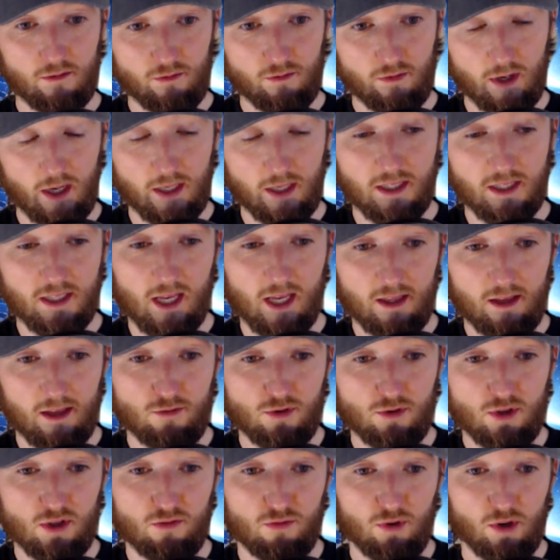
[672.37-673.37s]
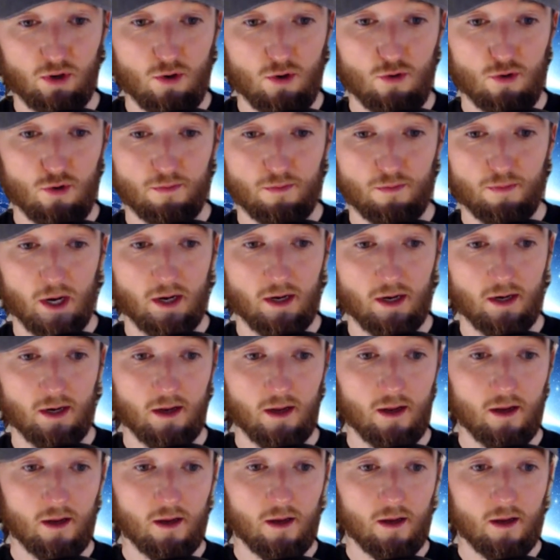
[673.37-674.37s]
I said there was the record button,
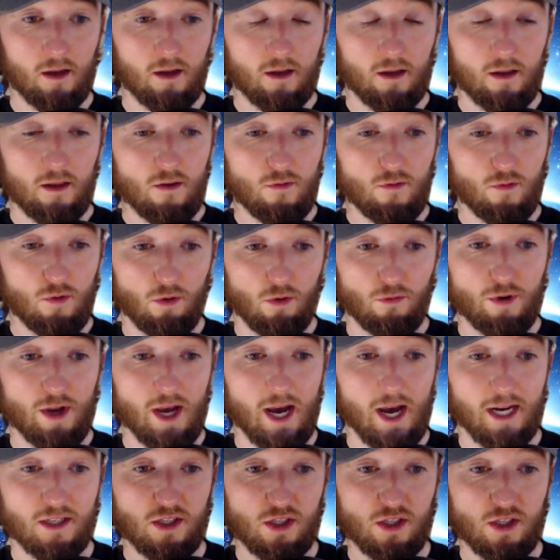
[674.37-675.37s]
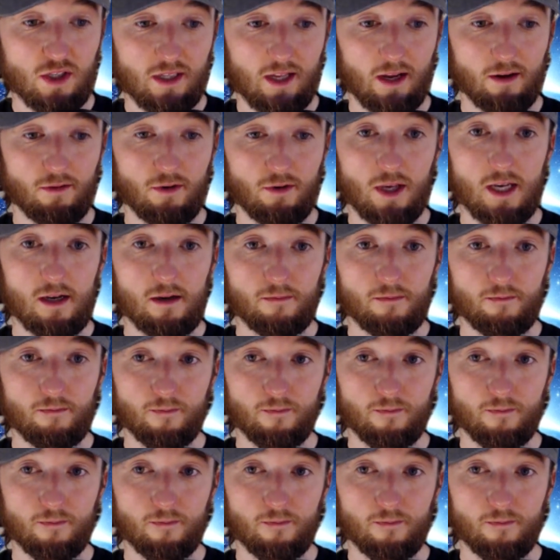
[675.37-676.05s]
you've got reactions down here,